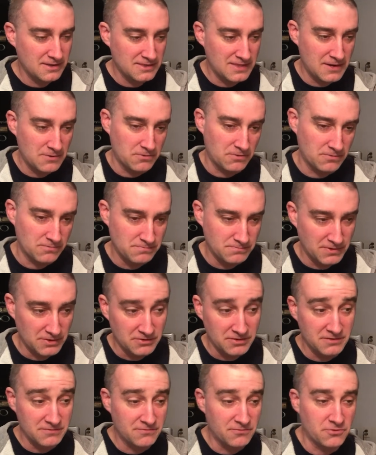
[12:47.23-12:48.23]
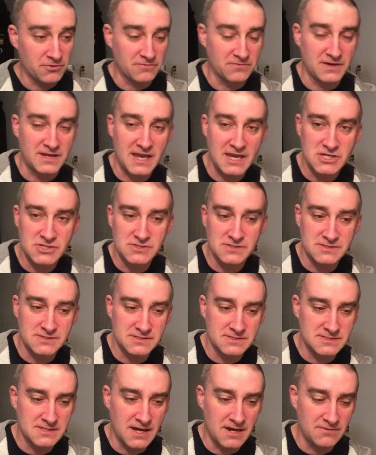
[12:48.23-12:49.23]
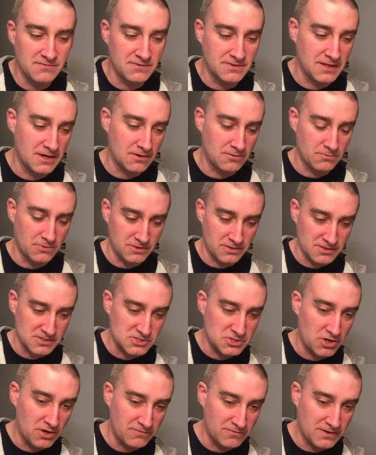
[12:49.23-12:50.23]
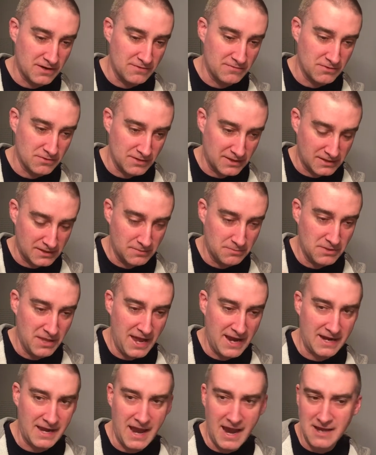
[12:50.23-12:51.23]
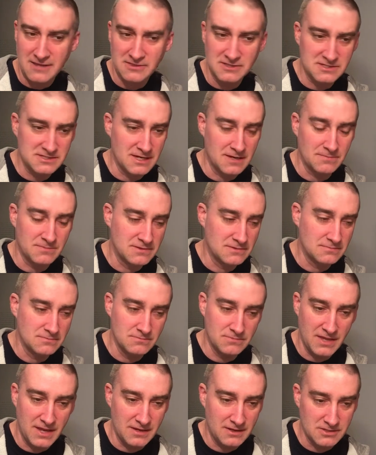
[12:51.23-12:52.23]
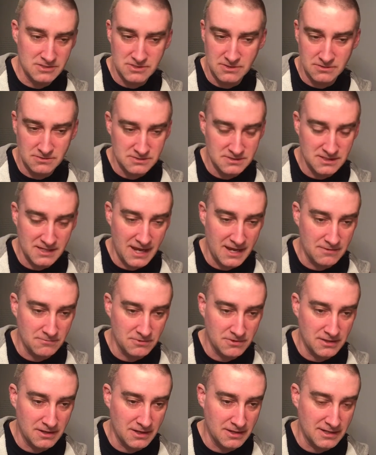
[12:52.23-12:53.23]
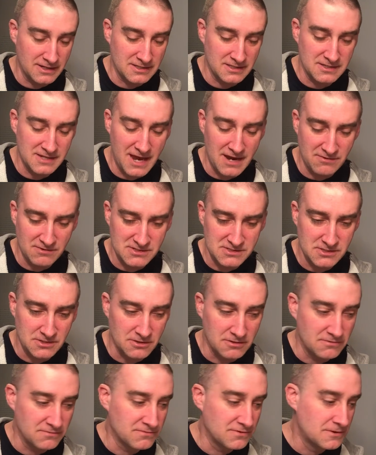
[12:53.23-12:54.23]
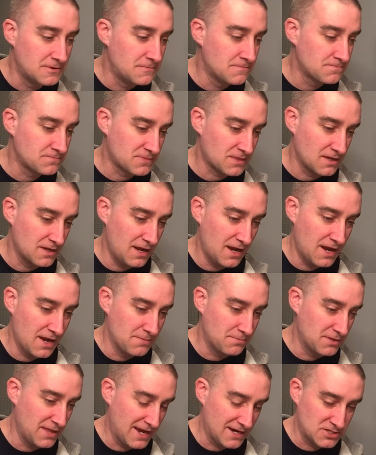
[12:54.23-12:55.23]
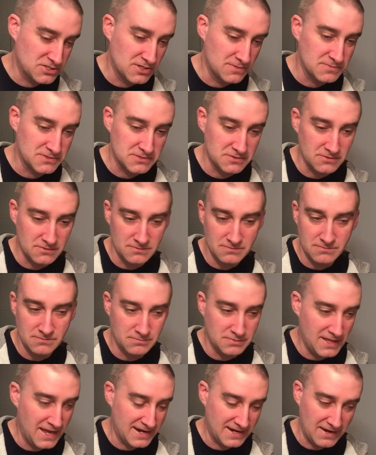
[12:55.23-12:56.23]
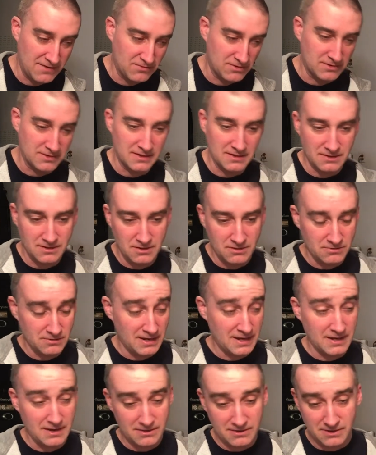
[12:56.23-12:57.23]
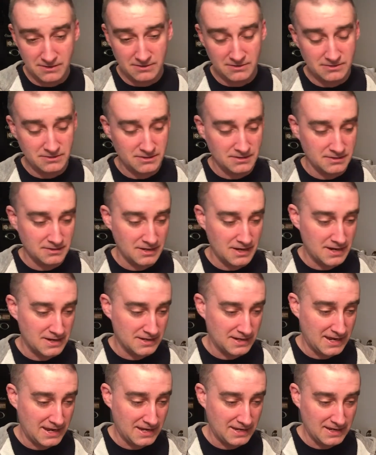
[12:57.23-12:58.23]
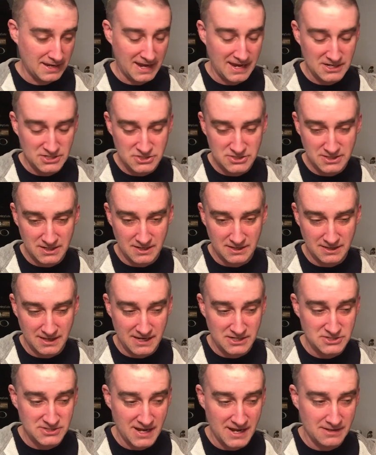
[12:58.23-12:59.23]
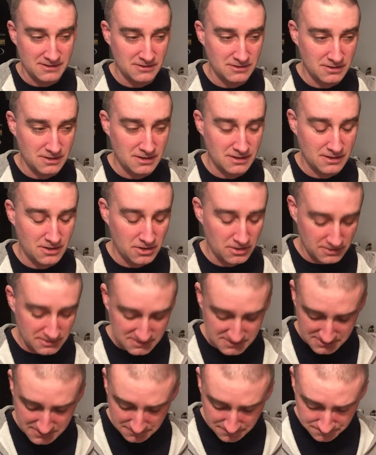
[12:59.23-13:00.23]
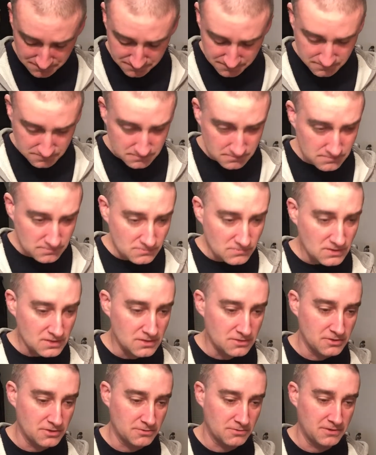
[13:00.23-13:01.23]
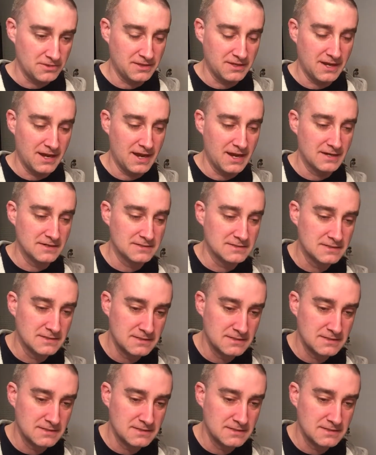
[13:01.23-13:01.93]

they were building fortifications and stuff, and they're with the soft cover, like the black hat, same that is used again with the the TIE Reserve, black jumpsuit, black everything. The H-style harness, along with the